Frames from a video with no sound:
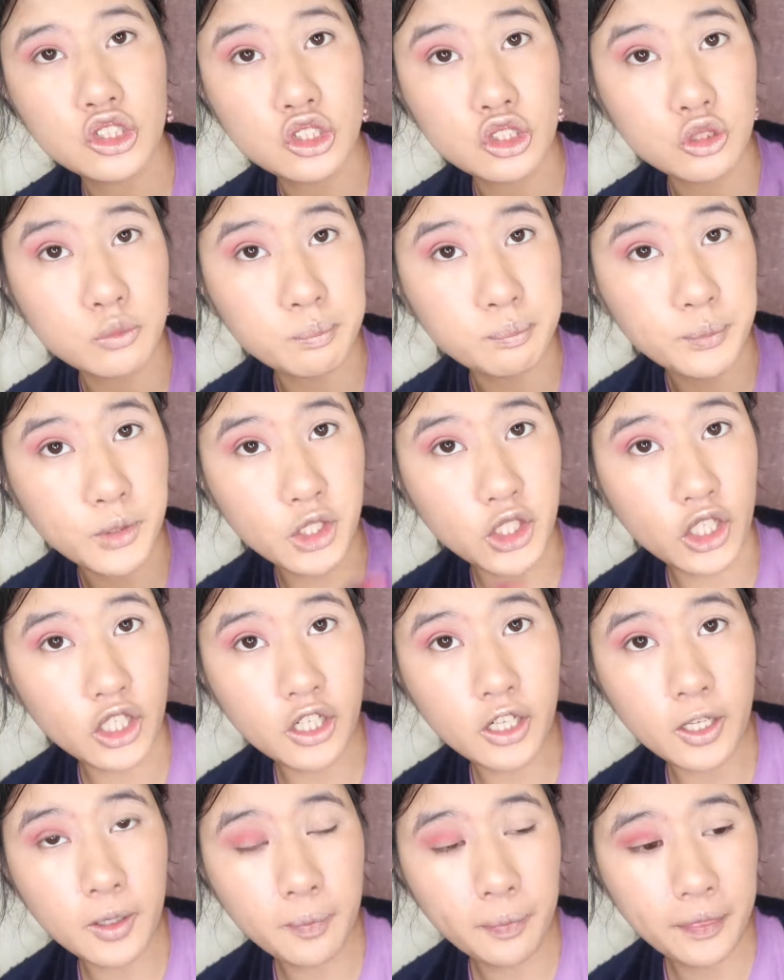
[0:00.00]

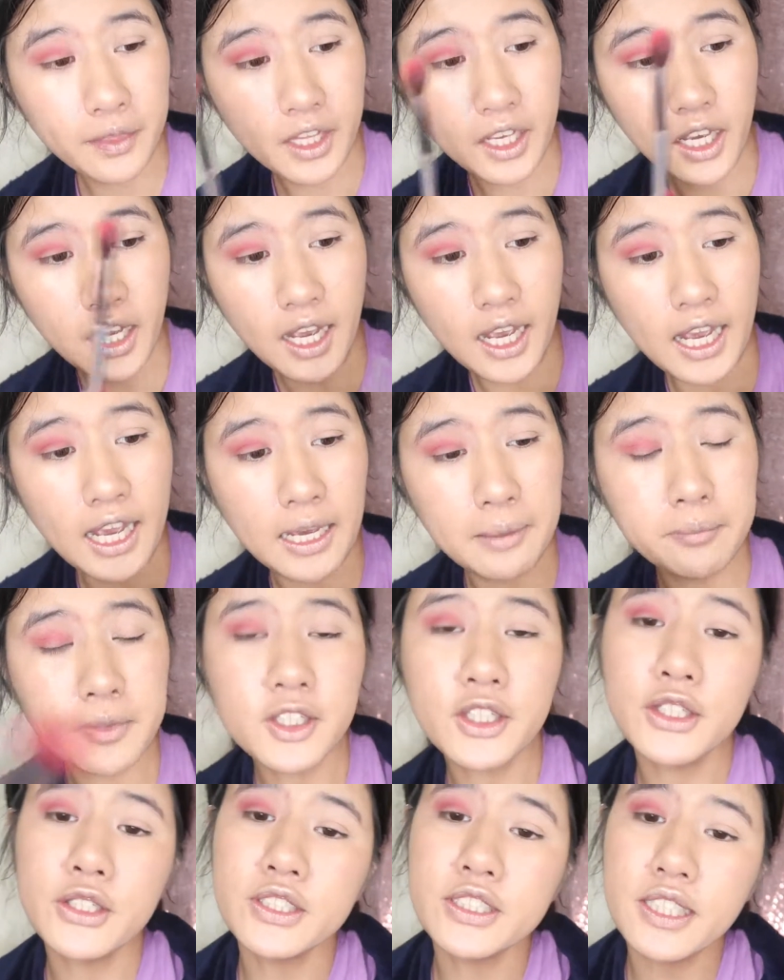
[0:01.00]
Jupiter, I'm
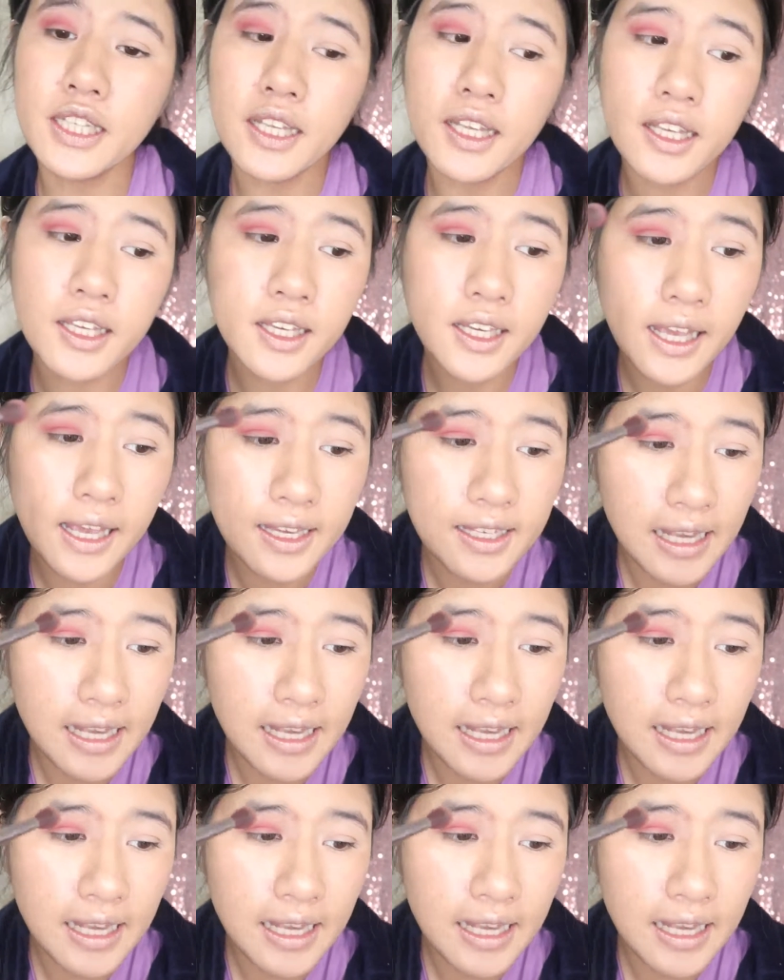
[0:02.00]
using